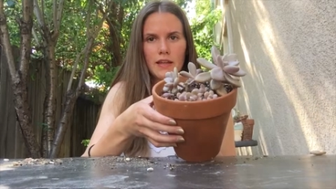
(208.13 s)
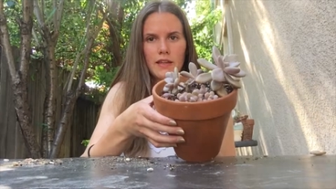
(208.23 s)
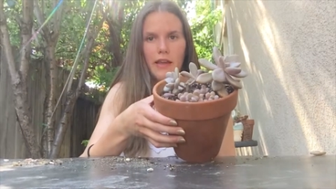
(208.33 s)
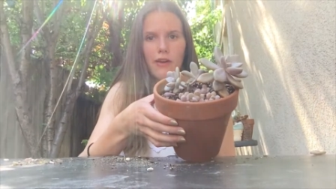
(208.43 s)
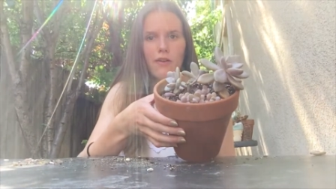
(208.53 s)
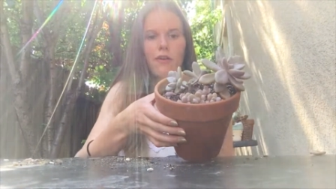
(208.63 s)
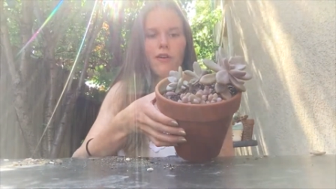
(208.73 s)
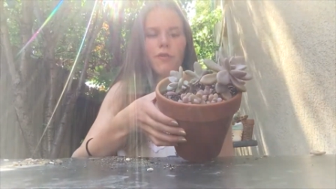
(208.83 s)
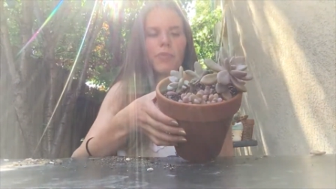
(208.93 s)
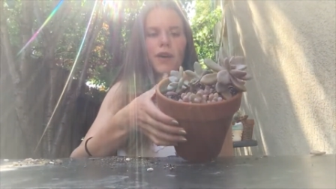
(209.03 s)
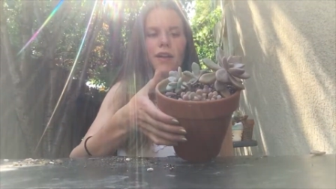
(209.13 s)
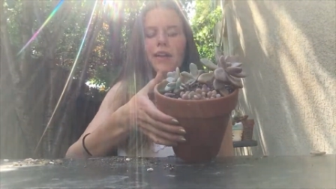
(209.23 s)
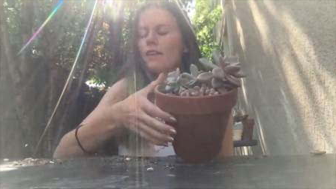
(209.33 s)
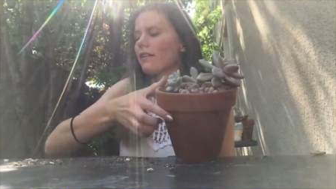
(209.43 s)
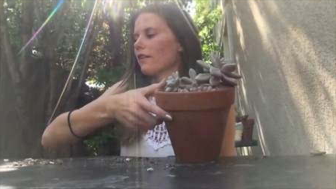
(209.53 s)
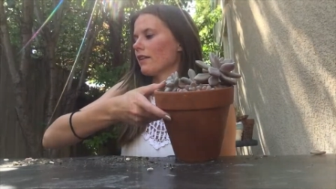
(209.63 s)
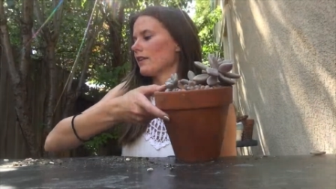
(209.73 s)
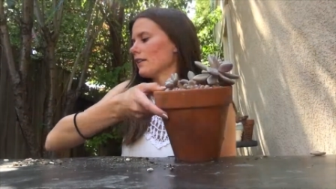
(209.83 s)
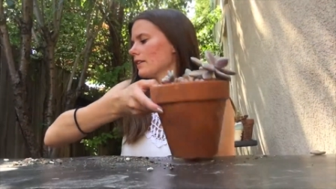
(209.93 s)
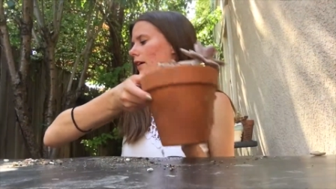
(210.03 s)
They are all potted.
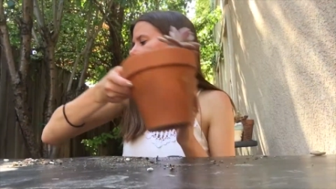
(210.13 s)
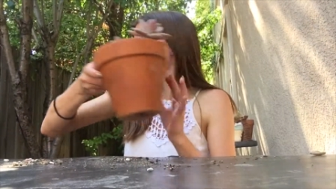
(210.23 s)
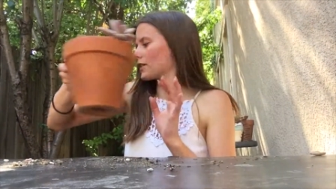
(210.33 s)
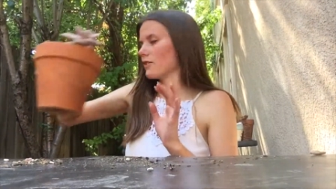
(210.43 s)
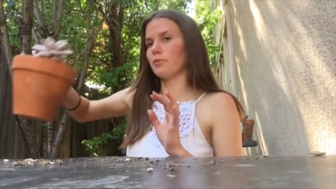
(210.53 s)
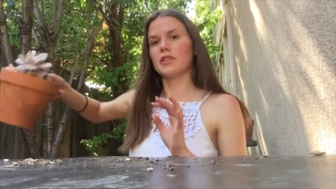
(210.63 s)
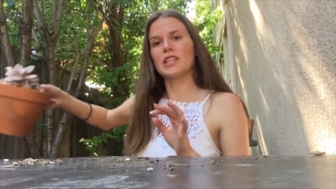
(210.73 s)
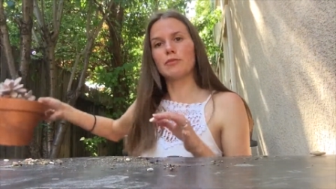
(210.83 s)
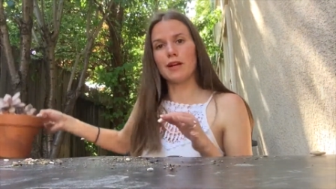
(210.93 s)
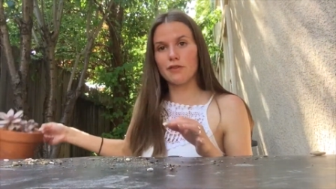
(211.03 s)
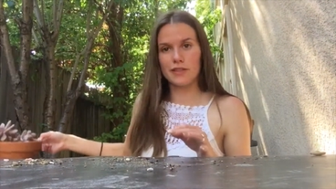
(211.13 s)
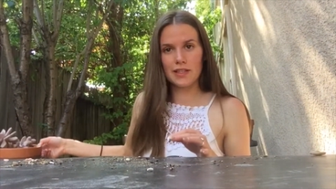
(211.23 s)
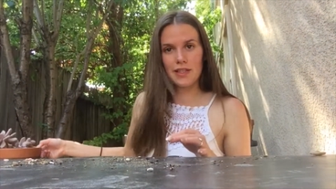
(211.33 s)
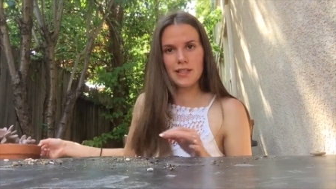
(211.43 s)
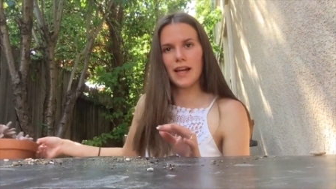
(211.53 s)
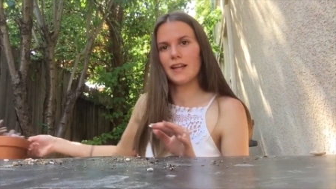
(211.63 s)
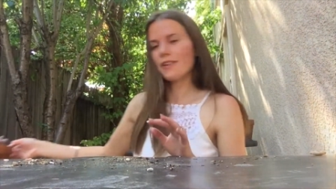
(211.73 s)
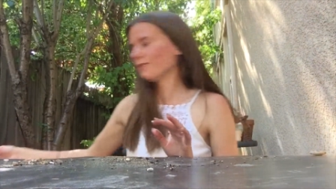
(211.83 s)
Now I'm just going to put them right over to the side.